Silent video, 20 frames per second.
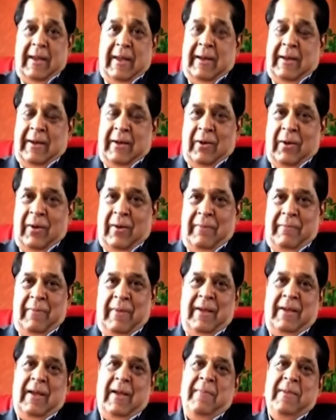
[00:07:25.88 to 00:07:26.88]
it
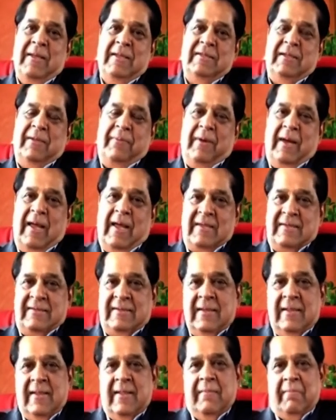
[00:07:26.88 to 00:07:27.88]
may come as a
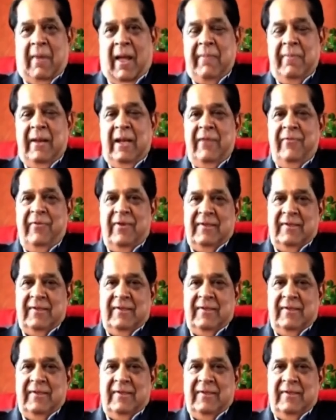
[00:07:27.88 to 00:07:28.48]
surprise. My belief is there